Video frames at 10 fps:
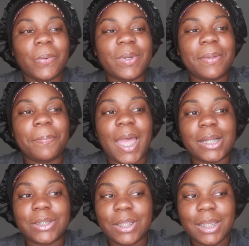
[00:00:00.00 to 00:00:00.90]
went
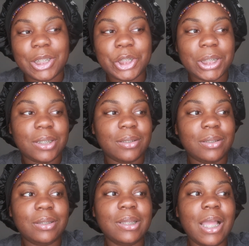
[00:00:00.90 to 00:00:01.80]
back to the kitchen
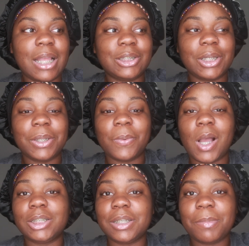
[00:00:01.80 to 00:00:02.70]
I started
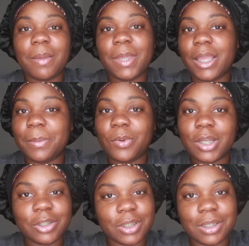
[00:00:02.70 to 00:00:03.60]
washing my makeup
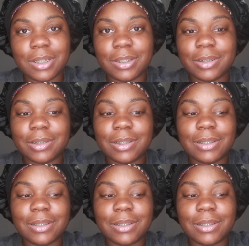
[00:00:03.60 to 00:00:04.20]
brushes